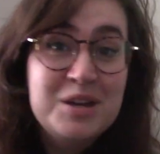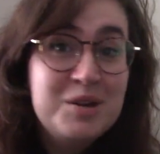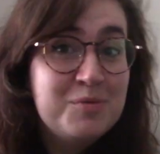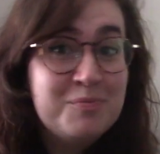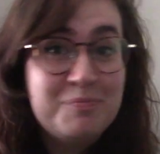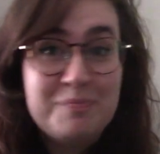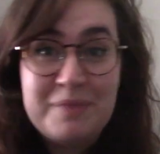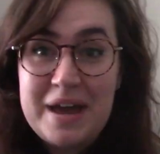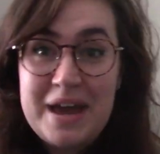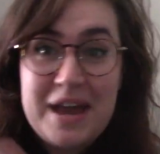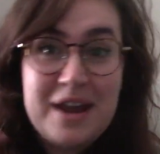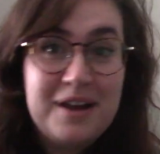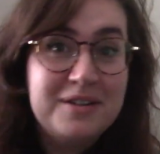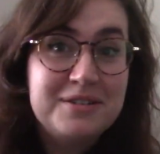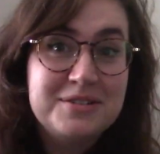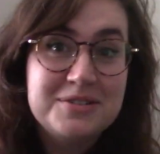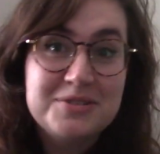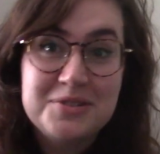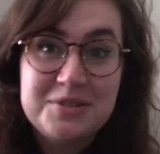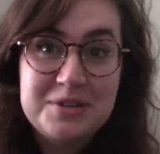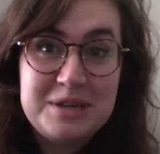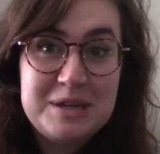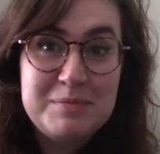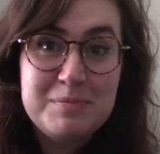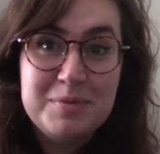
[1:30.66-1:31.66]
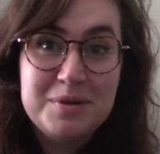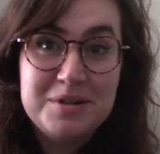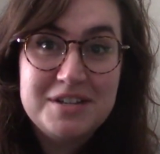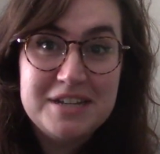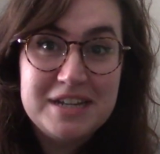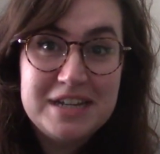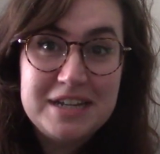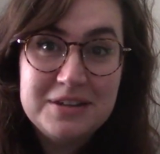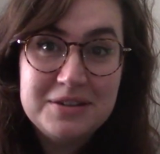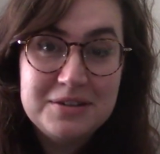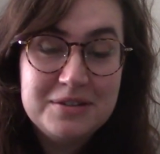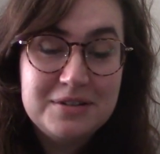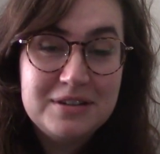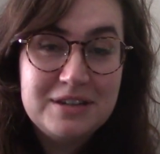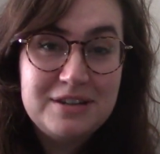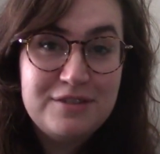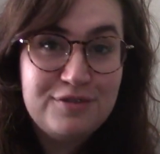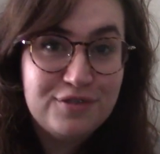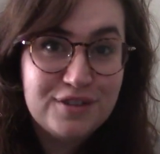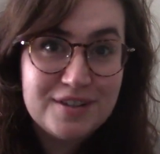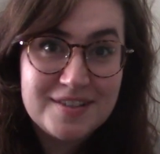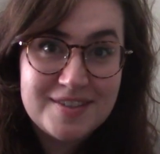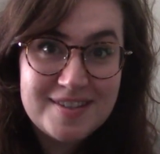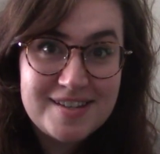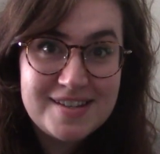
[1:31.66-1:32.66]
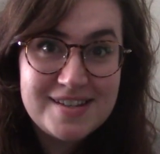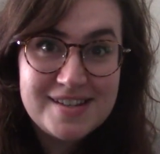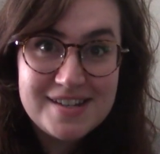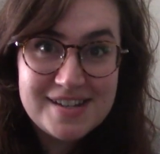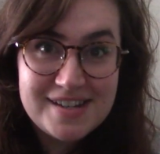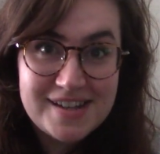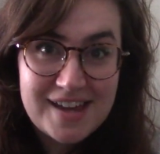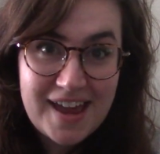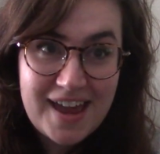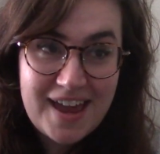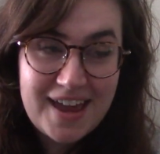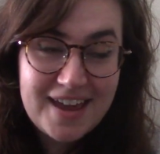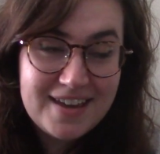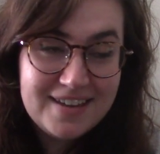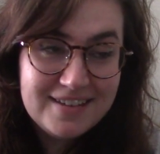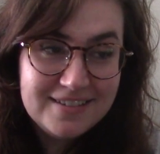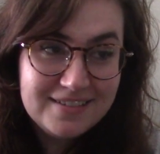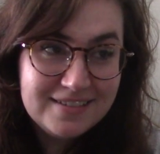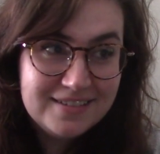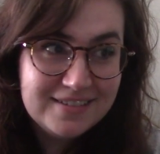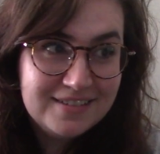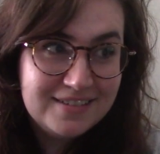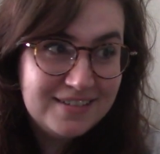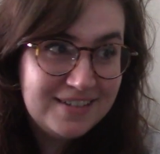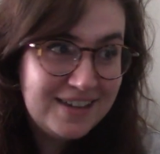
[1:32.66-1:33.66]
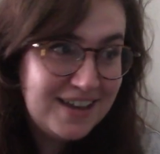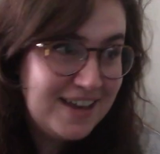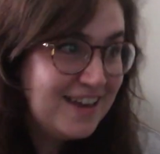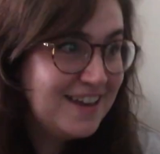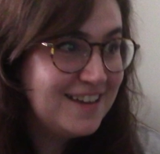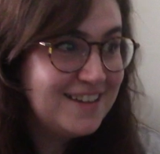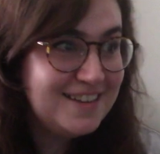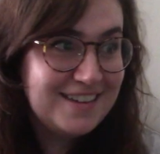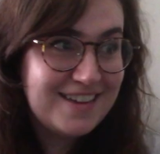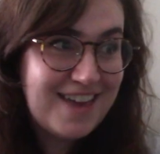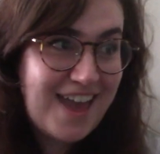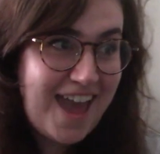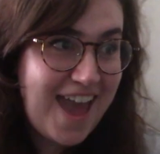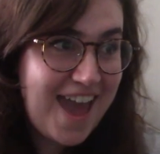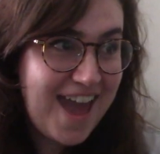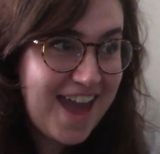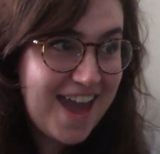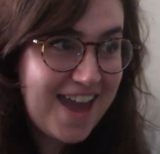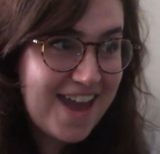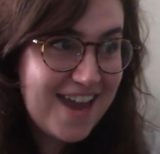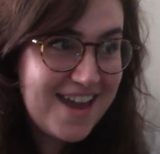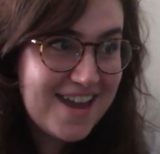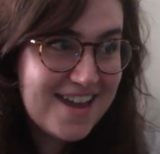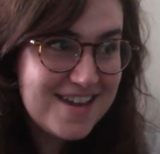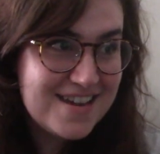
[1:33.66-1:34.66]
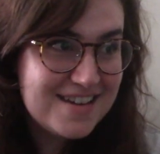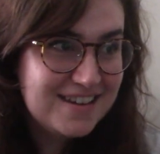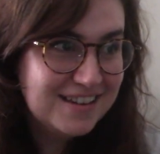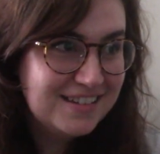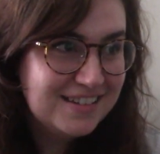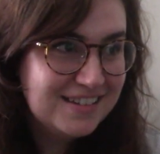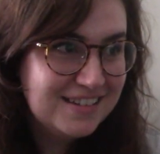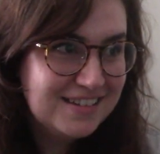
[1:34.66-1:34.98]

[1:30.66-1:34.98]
My hair is looking particularly frizzy today. Yay!